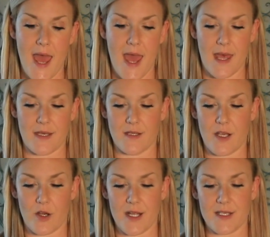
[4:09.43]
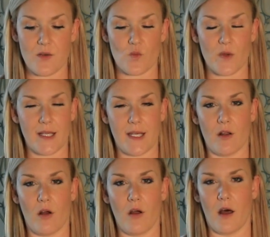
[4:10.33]
and there isn't really
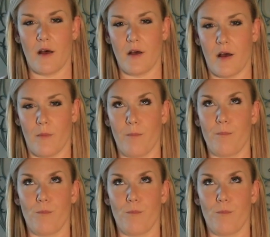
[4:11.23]
a